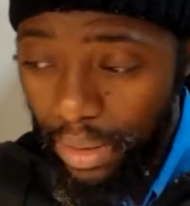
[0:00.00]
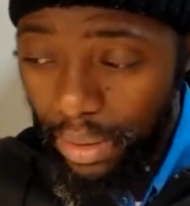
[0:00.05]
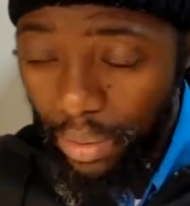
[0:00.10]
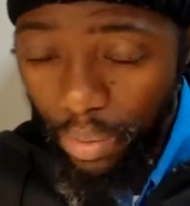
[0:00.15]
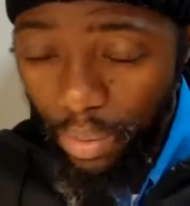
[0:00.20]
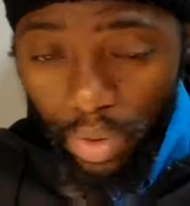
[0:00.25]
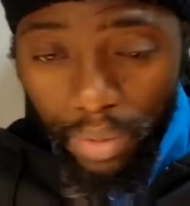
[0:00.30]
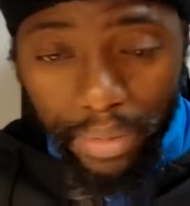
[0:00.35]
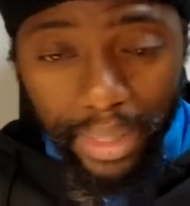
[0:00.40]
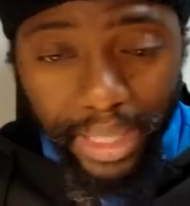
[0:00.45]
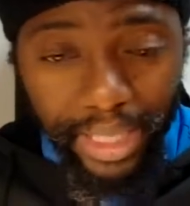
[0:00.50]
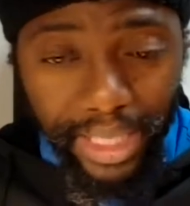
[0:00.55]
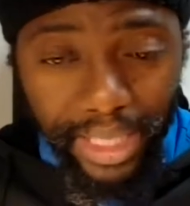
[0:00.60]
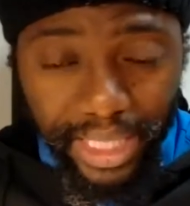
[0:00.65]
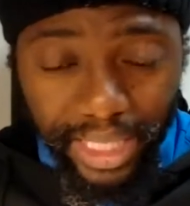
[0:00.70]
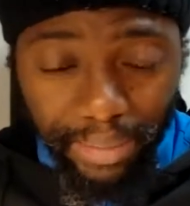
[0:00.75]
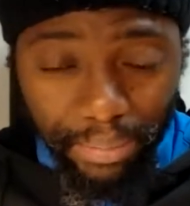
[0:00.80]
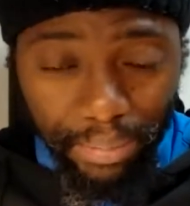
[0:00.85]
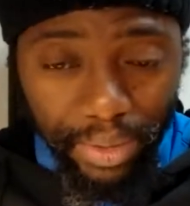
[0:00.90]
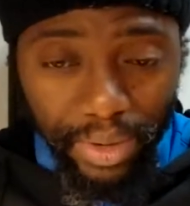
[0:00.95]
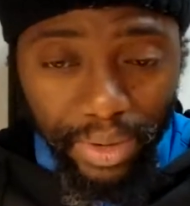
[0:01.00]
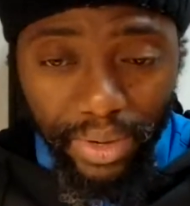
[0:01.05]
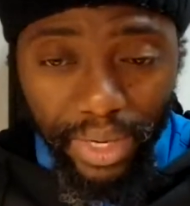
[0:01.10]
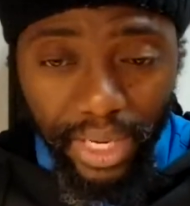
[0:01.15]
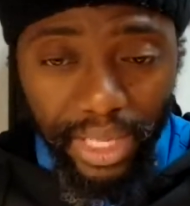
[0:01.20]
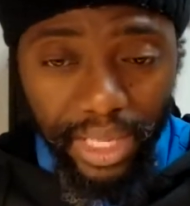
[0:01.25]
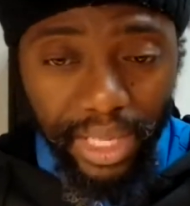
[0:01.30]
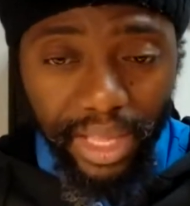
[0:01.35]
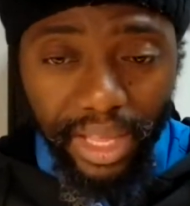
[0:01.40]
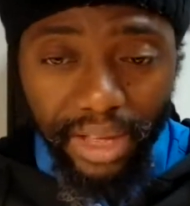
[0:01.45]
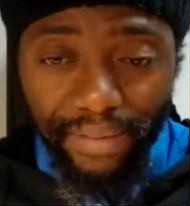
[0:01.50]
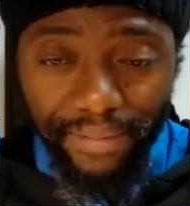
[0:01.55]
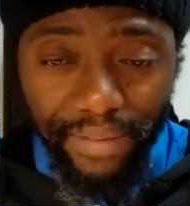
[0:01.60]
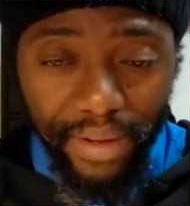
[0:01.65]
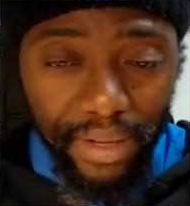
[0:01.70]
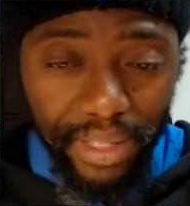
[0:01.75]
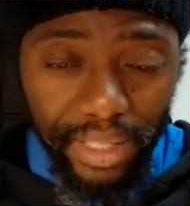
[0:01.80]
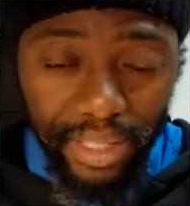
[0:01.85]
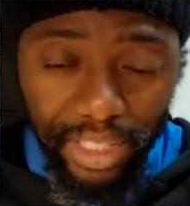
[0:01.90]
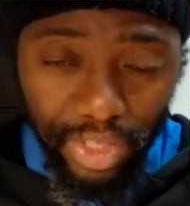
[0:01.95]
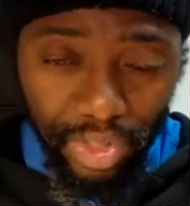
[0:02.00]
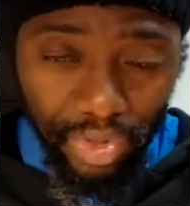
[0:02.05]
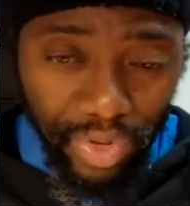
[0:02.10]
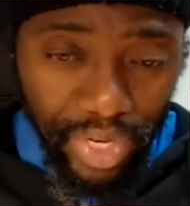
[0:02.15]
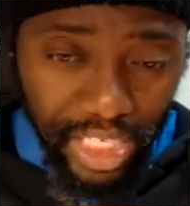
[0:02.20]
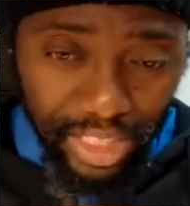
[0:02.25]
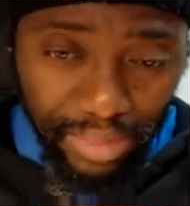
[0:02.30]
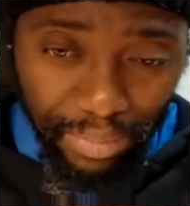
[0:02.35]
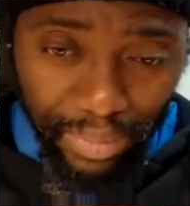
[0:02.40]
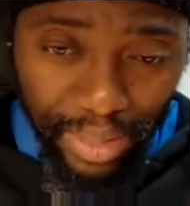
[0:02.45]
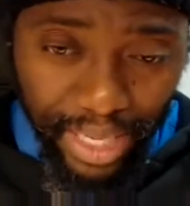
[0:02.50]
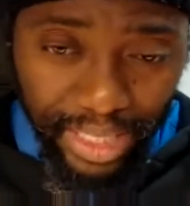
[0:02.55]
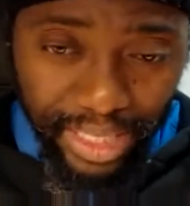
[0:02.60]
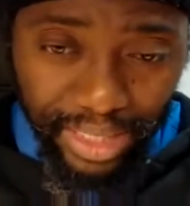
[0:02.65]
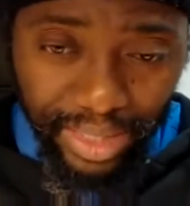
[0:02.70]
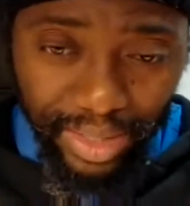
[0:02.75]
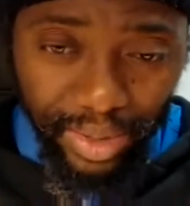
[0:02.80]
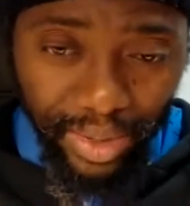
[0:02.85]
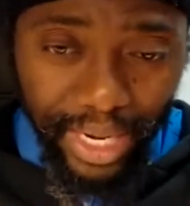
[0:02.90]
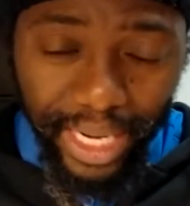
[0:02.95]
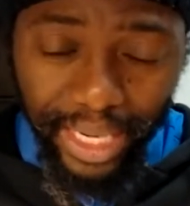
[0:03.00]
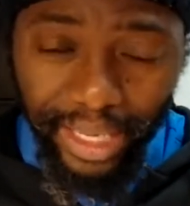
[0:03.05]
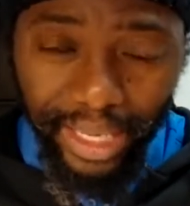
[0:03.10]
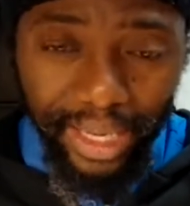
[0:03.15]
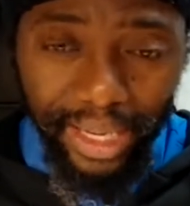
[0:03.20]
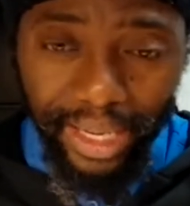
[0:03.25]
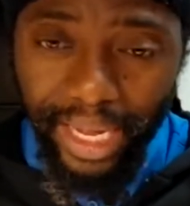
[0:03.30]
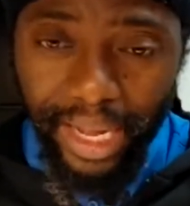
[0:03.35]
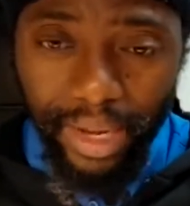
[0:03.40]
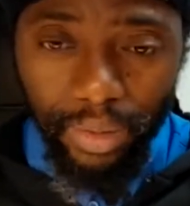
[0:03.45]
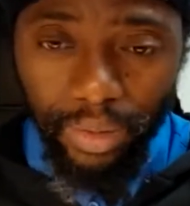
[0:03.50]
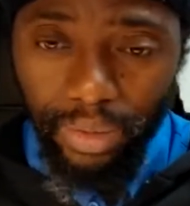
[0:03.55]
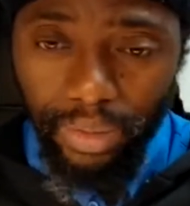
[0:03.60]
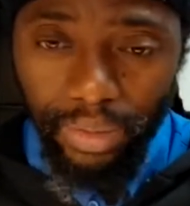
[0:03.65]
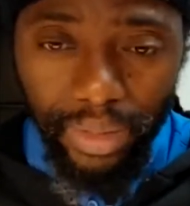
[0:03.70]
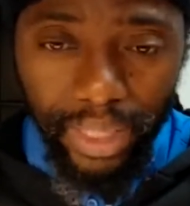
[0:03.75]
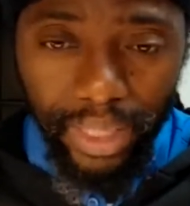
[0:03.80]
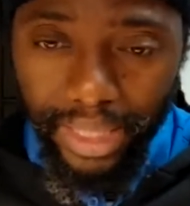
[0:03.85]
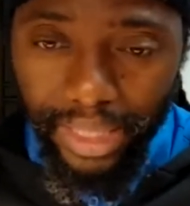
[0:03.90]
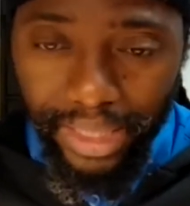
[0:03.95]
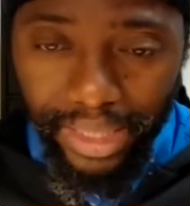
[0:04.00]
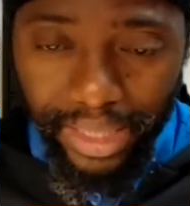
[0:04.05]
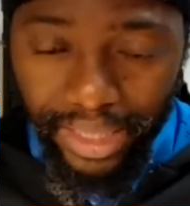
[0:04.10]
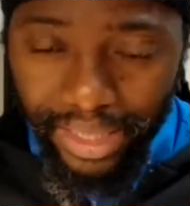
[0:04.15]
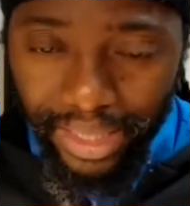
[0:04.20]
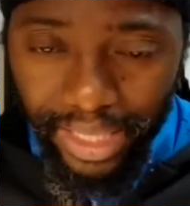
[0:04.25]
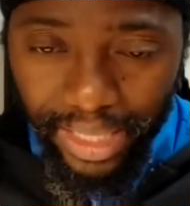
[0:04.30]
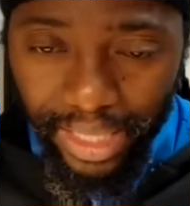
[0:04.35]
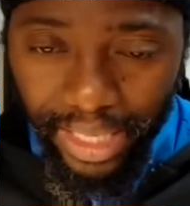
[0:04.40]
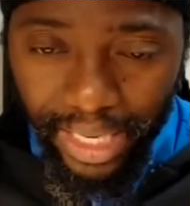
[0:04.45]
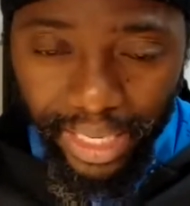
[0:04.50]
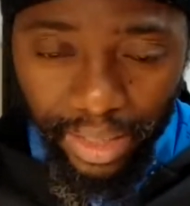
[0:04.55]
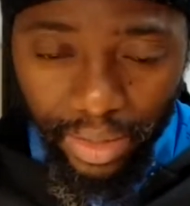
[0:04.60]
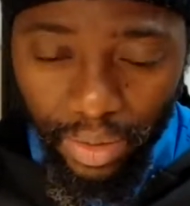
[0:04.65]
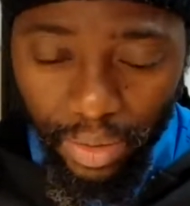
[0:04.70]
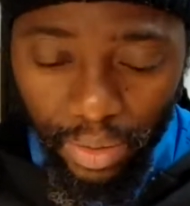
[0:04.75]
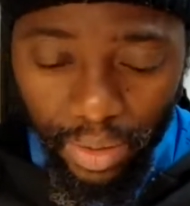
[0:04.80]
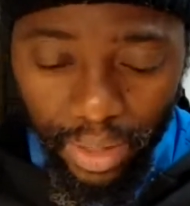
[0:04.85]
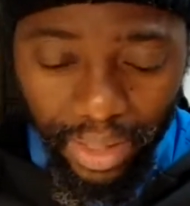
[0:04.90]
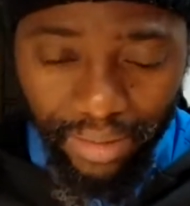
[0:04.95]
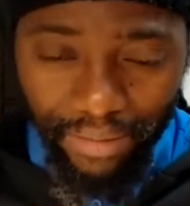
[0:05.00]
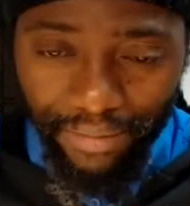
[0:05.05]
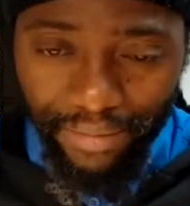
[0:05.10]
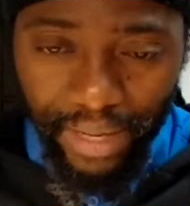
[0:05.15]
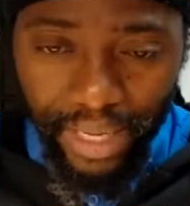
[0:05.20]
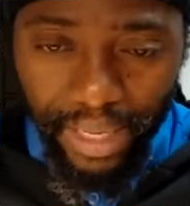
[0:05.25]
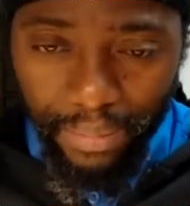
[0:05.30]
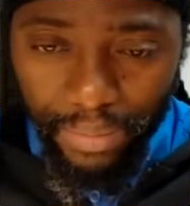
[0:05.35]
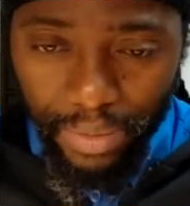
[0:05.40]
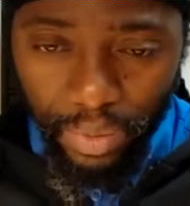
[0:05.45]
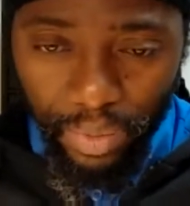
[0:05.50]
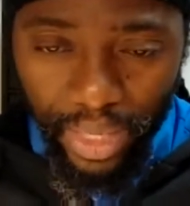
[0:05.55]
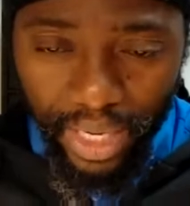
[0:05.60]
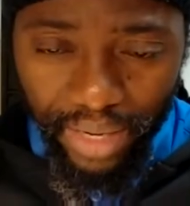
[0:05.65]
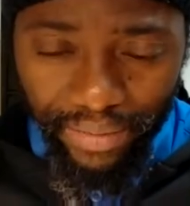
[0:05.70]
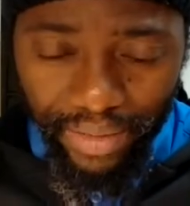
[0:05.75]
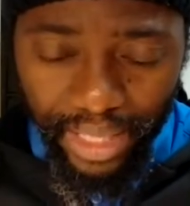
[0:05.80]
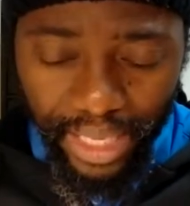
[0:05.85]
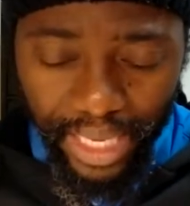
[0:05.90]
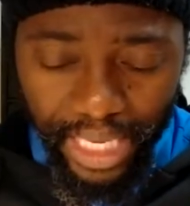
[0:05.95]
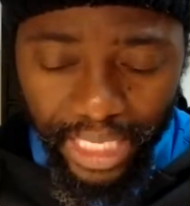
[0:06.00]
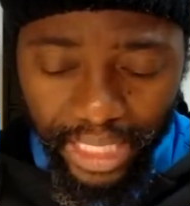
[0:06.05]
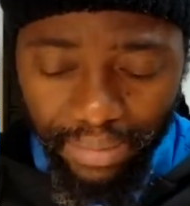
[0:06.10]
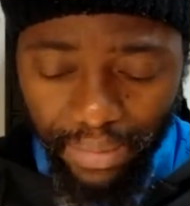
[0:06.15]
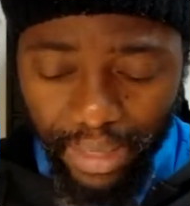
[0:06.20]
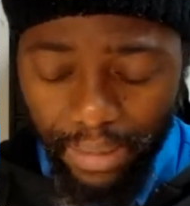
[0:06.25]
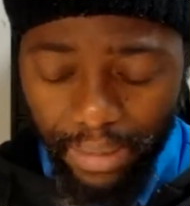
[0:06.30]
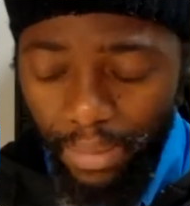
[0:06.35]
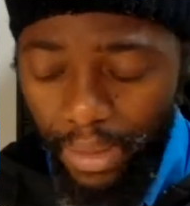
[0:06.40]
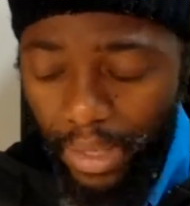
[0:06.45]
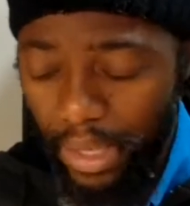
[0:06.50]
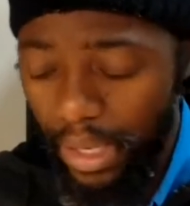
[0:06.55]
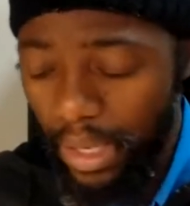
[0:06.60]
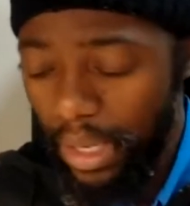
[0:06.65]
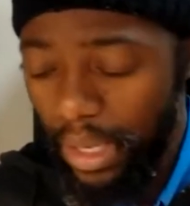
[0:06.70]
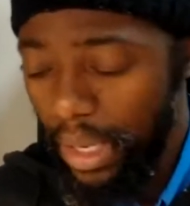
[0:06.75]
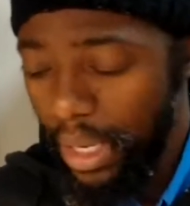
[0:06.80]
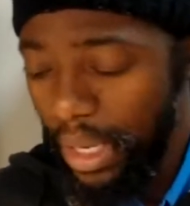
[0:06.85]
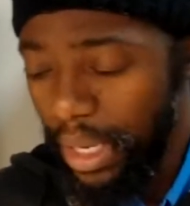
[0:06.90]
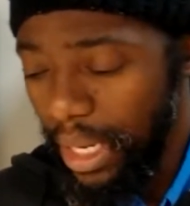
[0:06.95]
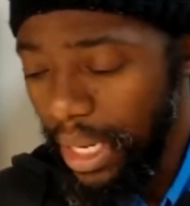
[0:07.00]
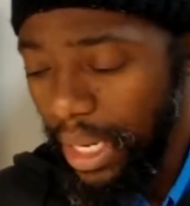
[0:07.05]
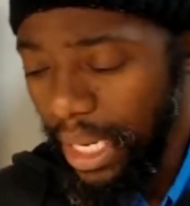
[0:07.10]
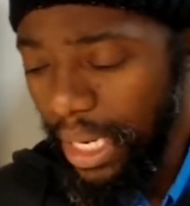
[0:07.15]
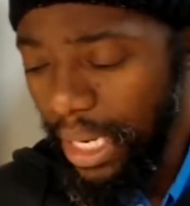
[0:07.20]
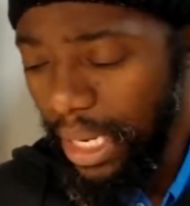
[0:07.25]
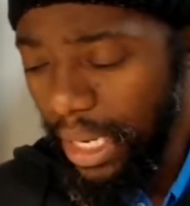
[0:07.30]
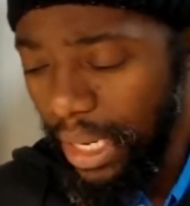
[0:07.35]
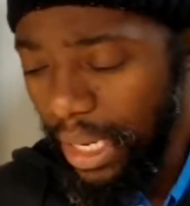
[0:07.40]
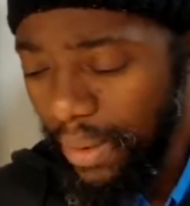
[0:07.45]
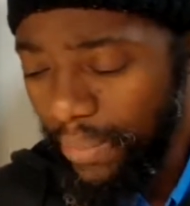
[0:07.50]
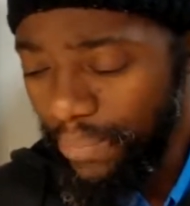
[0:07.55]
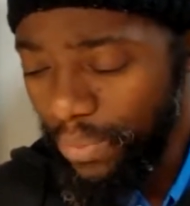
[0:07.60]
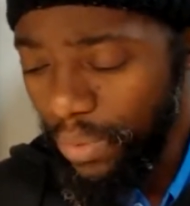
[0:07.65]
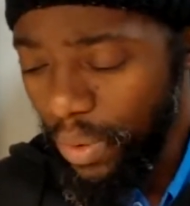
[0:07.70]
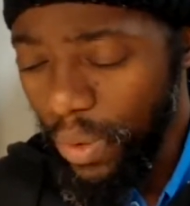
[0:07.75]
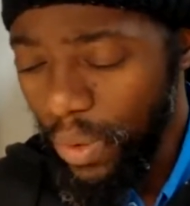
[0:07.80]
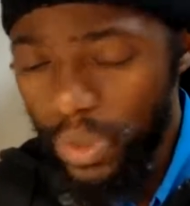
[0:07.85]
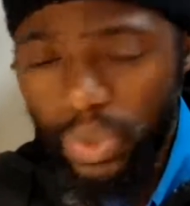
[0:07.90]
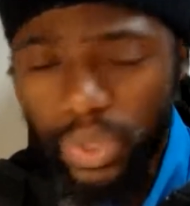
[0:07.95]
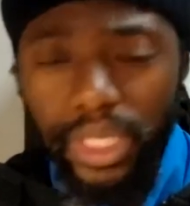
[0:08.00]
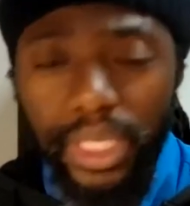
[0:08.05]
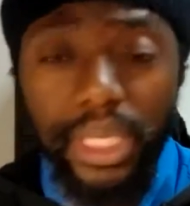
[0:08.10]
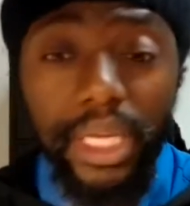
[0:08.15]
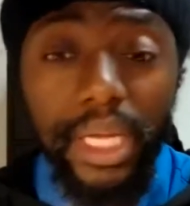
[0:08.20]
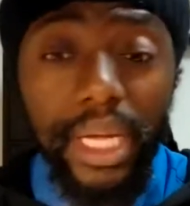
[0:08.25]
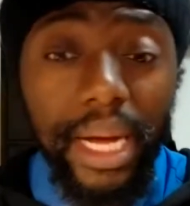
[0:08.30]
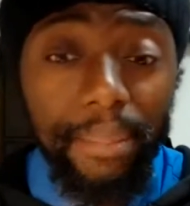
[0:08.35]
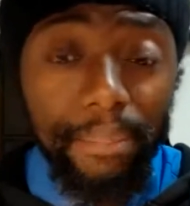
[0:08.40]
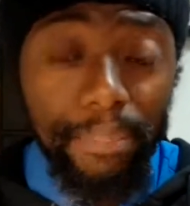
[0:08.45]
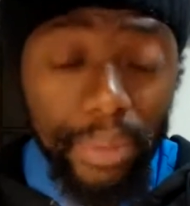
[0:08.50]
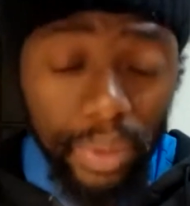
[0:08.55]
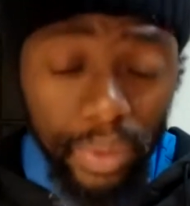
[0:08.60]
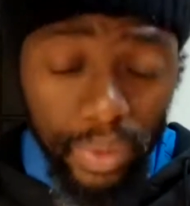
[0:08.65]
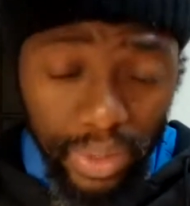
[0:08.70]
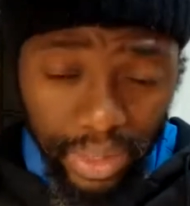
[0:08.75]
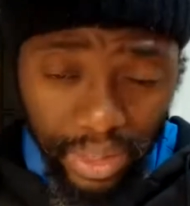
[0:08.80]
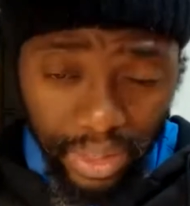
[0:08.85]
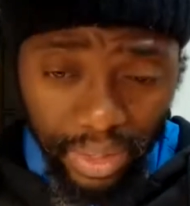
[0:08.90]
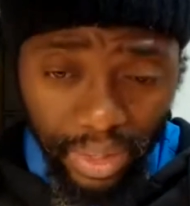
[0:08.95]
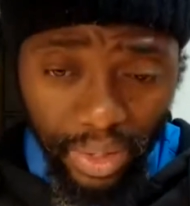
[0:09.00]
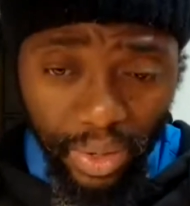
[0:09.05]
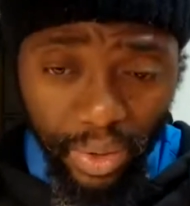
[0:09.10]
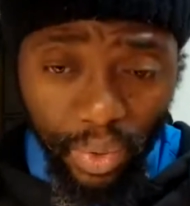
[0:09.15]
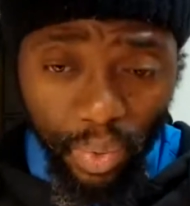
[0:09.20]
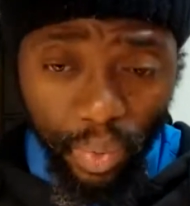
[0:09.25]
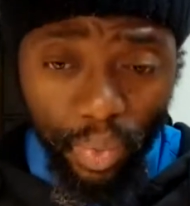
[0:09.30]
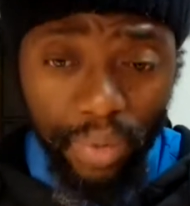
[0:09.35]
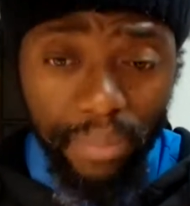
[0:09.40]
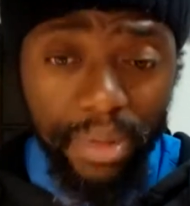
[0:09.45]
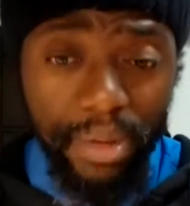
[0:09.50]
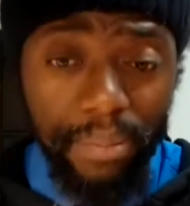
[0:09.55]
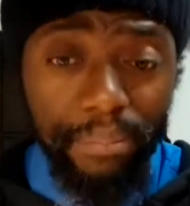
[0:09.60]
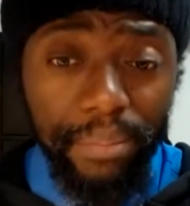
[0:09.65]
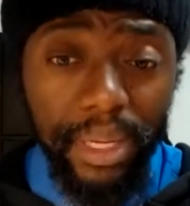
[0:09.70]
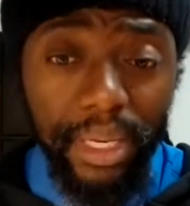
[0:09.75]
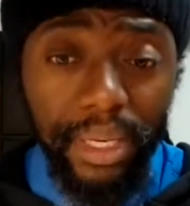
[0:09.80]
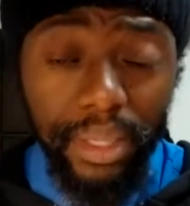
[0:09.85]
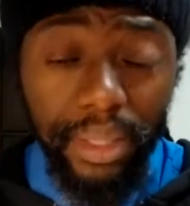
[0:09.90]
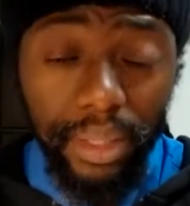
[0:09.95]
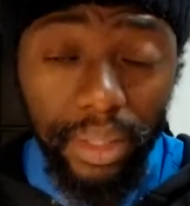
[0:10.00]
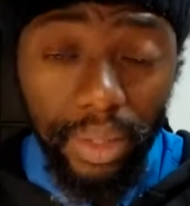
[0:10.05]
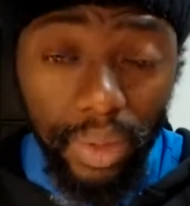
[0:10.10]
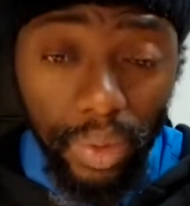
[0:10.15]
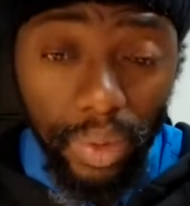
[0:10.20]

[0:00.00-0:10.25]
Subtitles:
women disappearing and that they are found in the trash bags, like out in the distant, like in the farms, whatever the case may be. And also the abuse, women being